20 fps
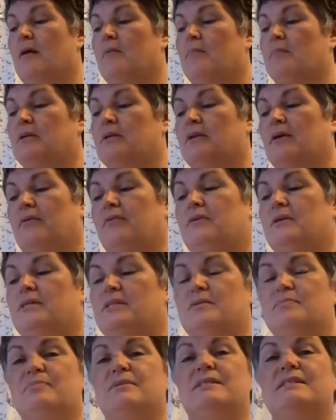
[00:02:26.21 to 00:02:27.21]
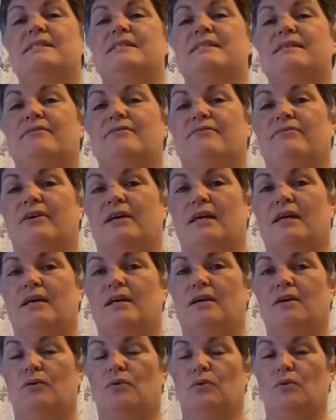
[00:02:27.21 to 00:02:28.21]
but nothing
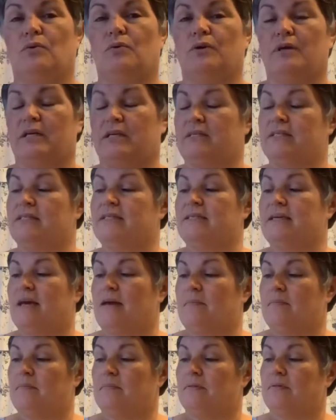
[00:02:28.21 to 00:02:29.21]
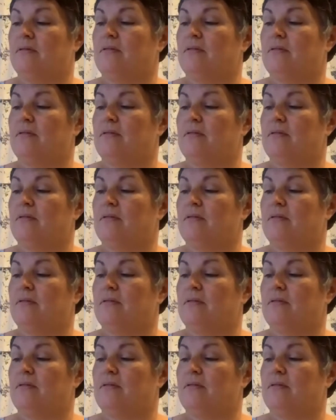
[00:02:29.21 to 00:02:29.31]
specific or in-depth.